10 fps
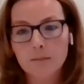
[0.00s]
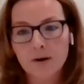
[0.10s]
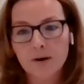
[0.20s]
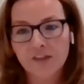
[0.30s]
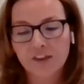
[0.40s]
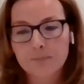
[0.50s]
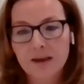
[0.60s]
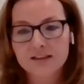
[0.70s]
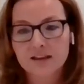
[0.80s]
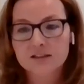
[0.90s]
on a
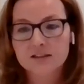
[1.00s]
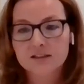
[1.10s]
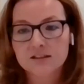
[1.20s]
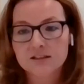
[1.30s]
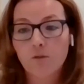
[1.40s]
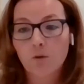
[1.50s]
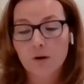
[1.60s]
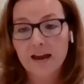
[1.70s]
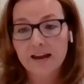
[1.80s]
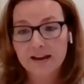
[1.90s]
monthly basis
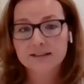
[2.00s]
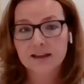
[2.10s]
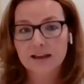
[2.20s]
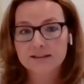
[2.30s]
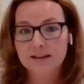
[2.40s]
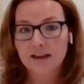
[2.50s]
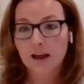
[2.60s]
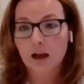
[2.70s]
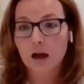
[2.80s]
for that excess